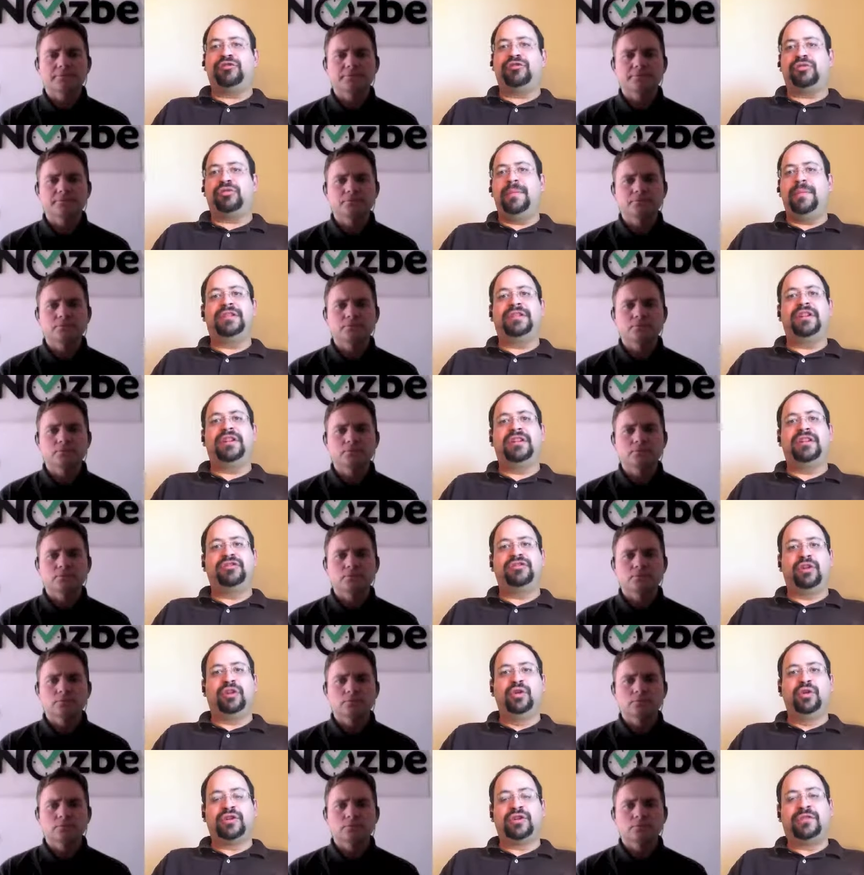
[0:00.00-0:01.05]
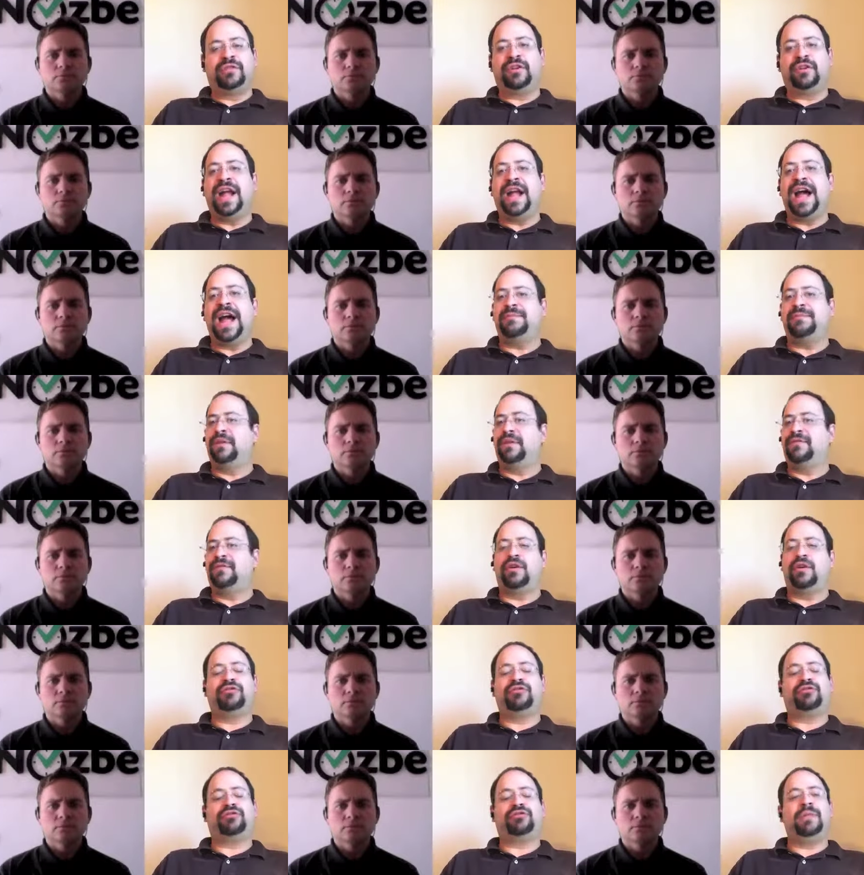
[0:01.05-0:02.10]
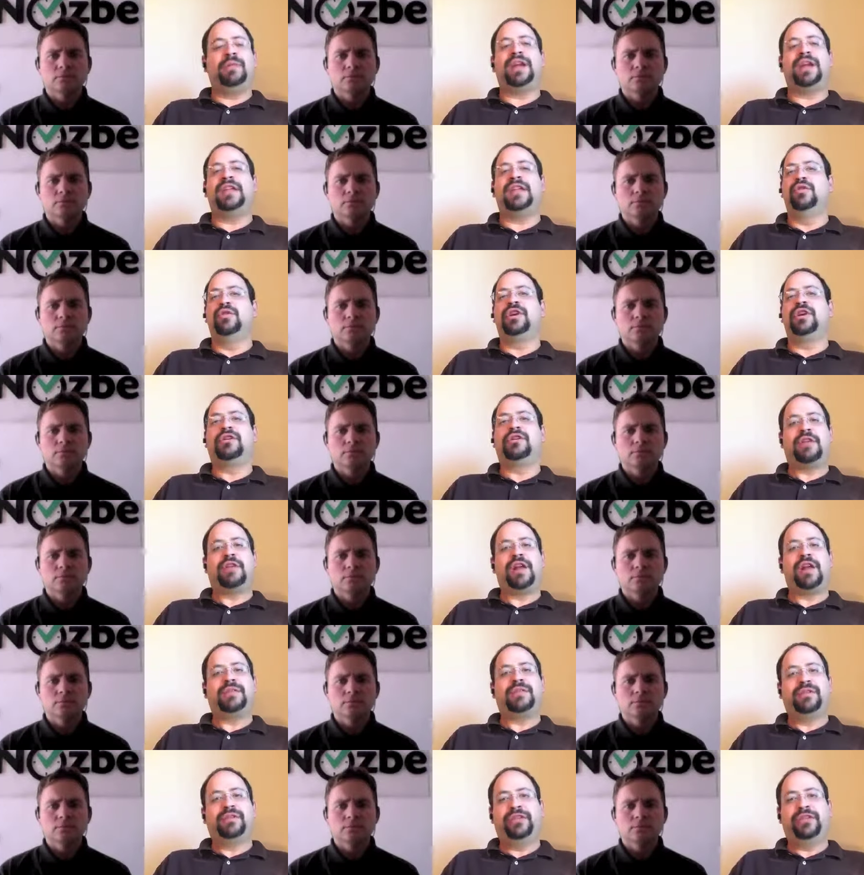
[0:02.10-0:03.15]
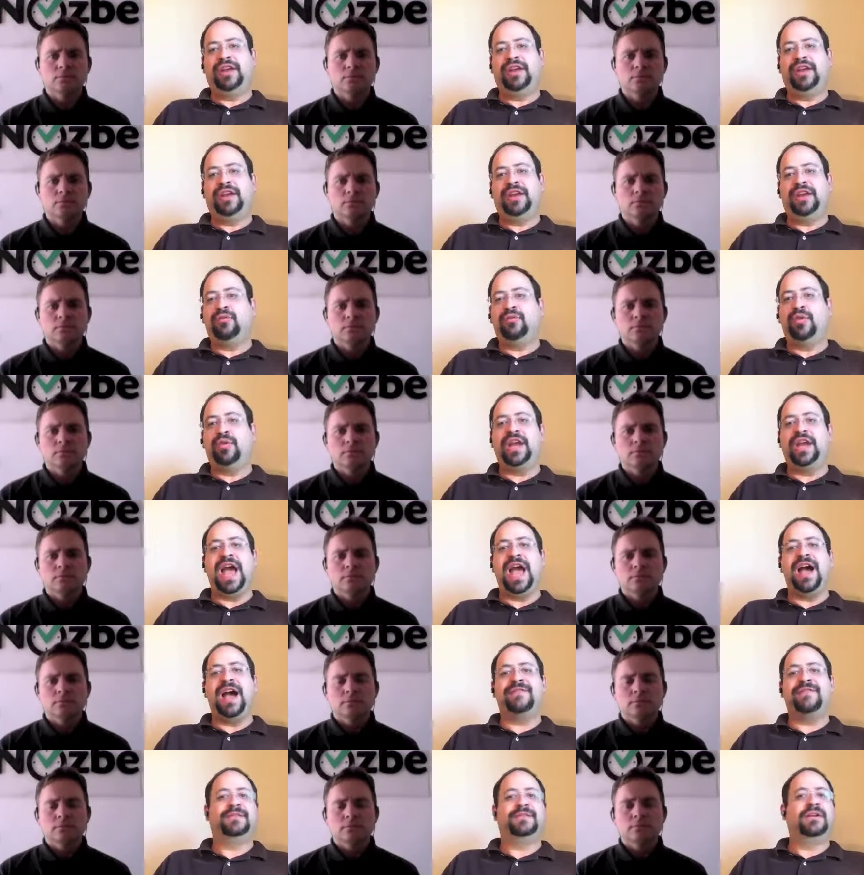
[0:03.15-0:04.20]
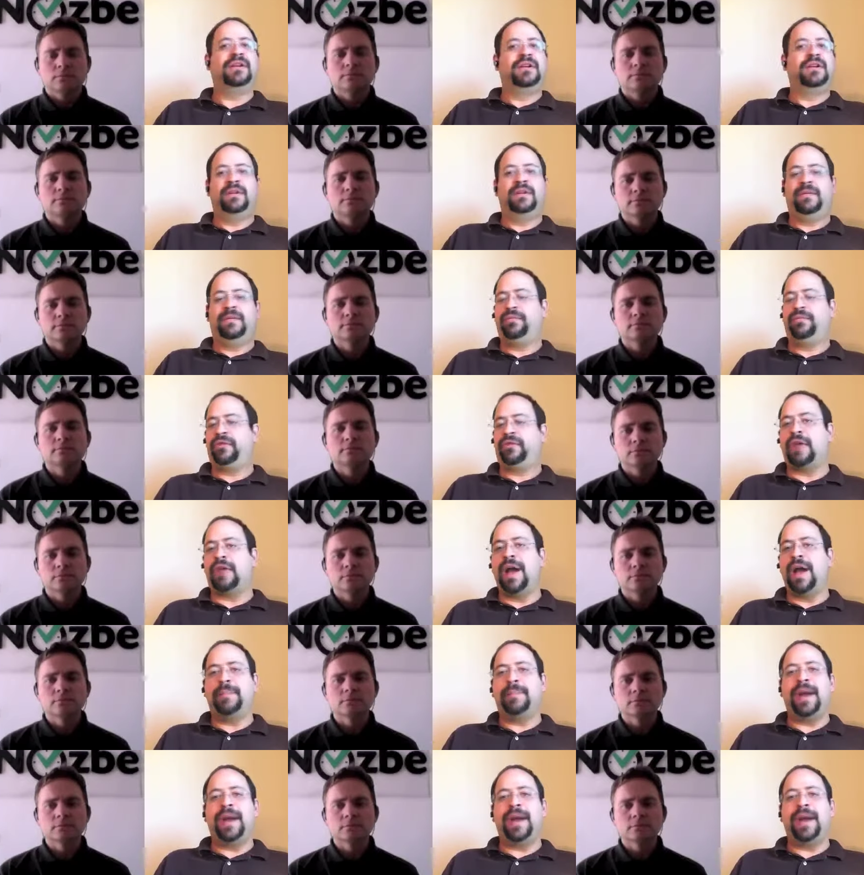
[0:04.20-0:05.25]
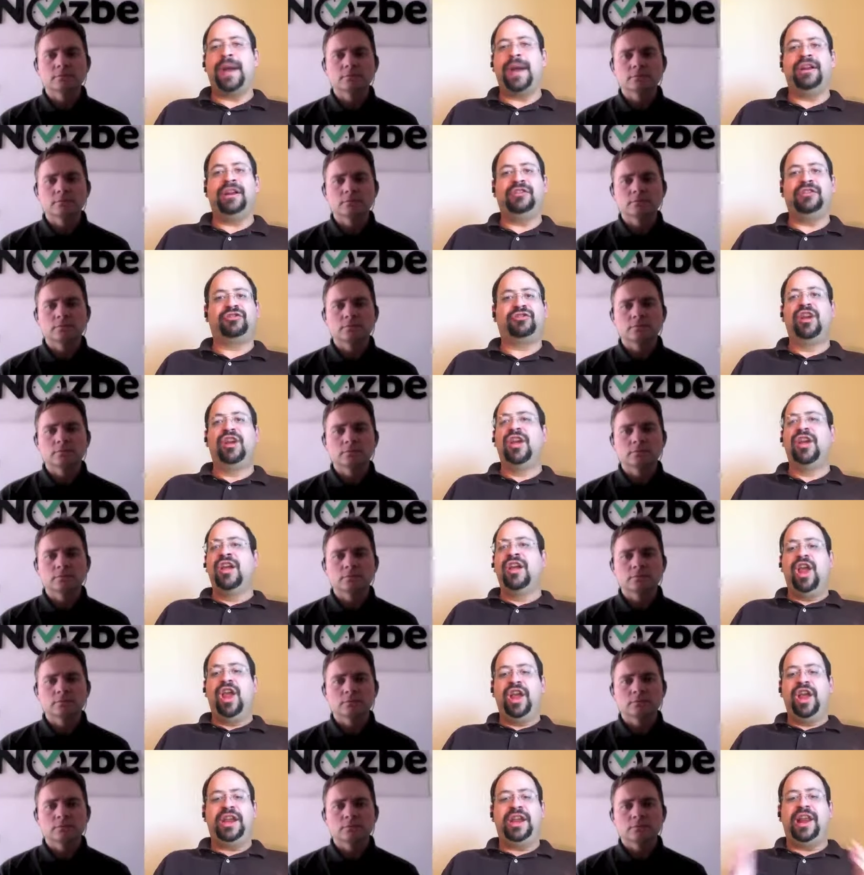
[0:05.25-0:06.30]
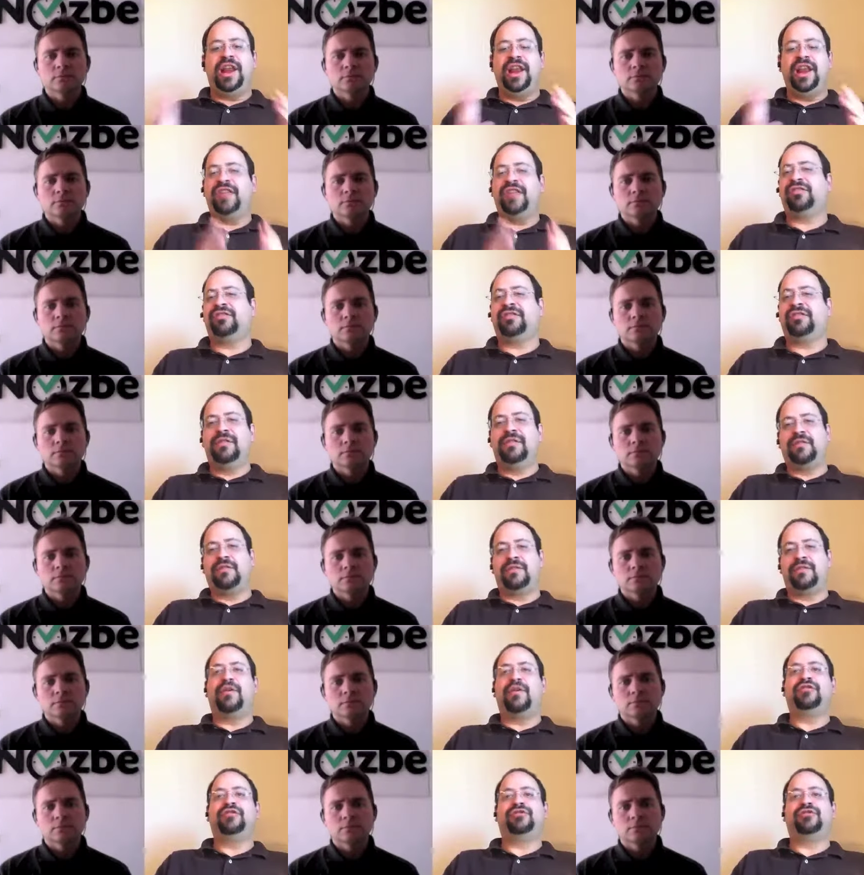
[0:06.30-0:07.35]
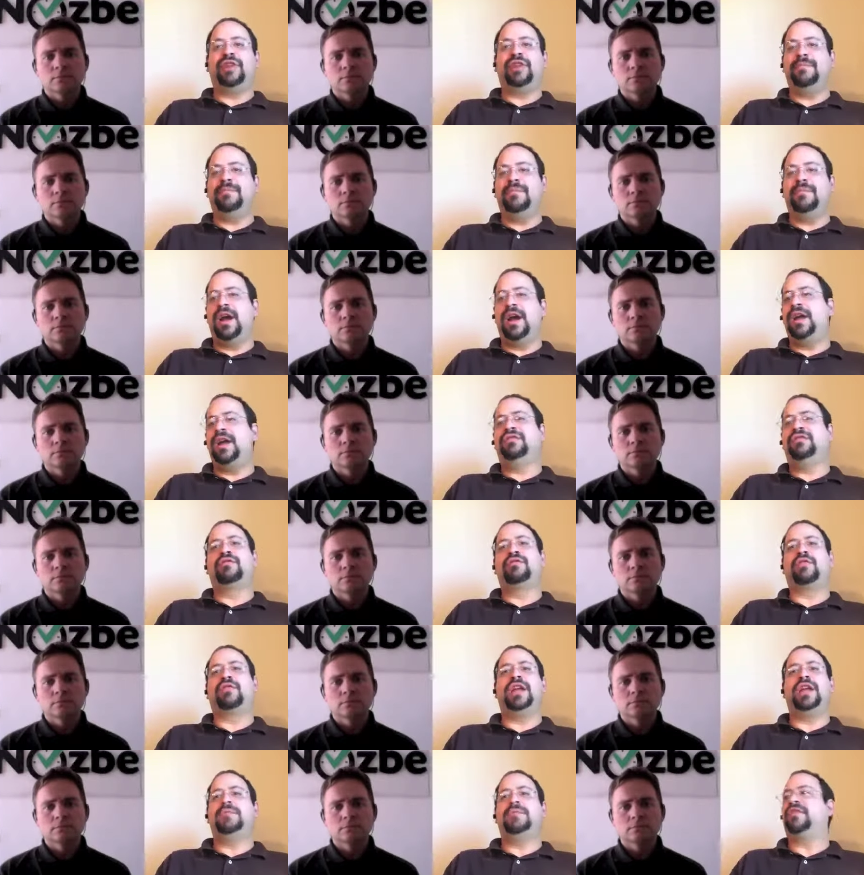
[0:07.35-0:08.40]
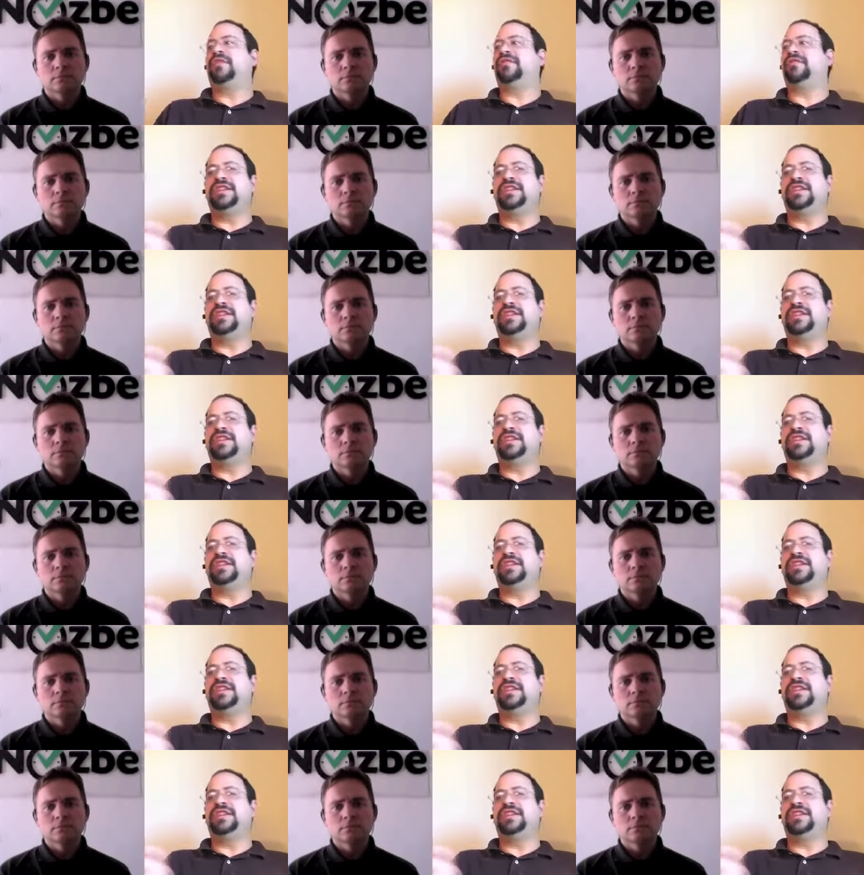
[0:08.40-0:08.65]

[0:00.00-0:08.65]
Speaker 1: PhotoStream is not the solution for that, but PhotoStream can do incredible things. We have grandparents in a list for PhotoStream, and it's great